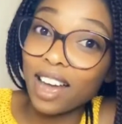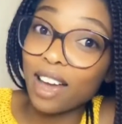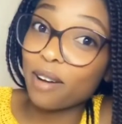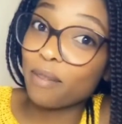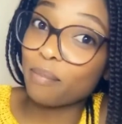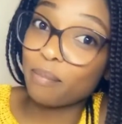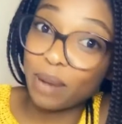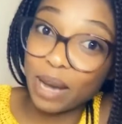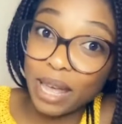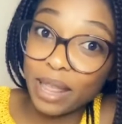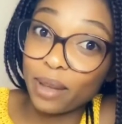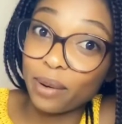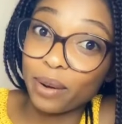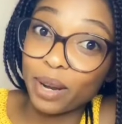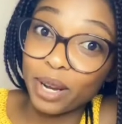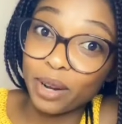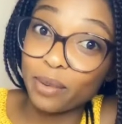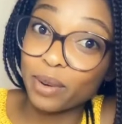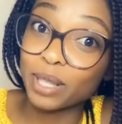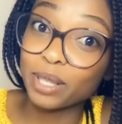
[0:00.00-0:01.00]
By the way, it
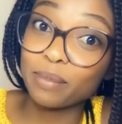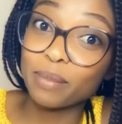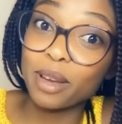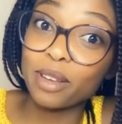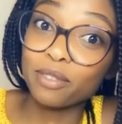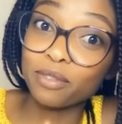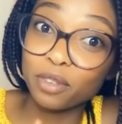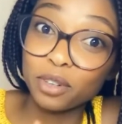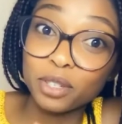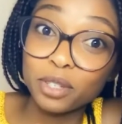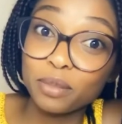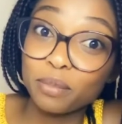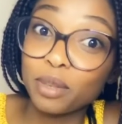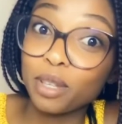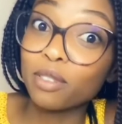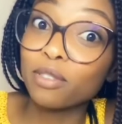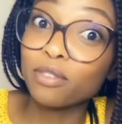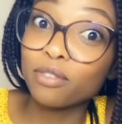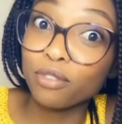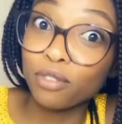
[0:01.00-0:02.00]
was my first meal
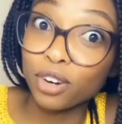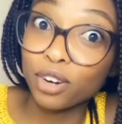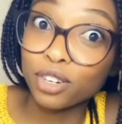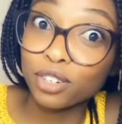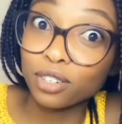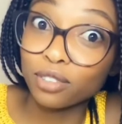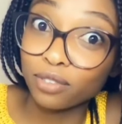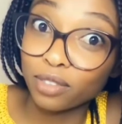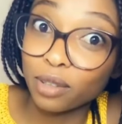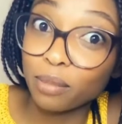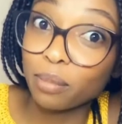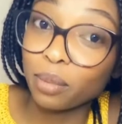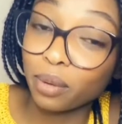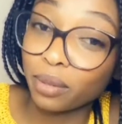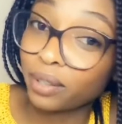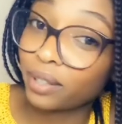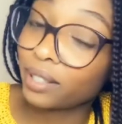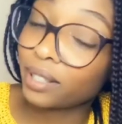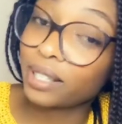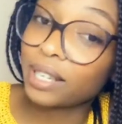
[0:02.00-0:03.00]
fresh off the boat.
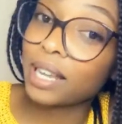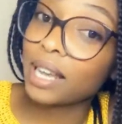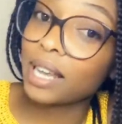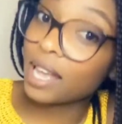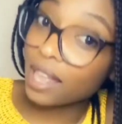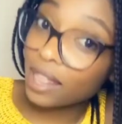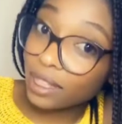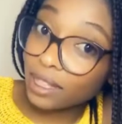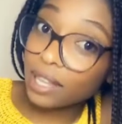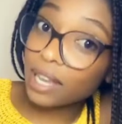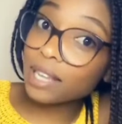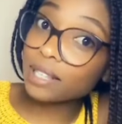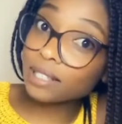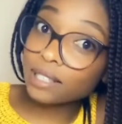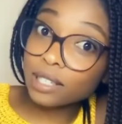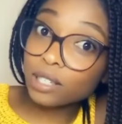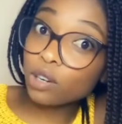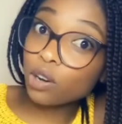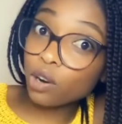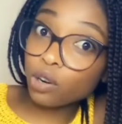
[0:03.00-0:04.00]
Things did
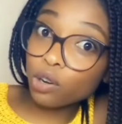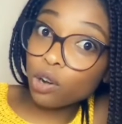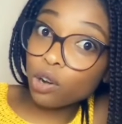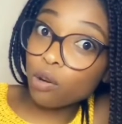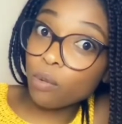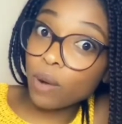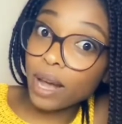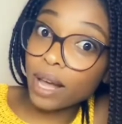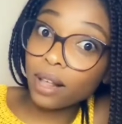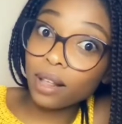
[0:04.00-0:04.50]
not go well,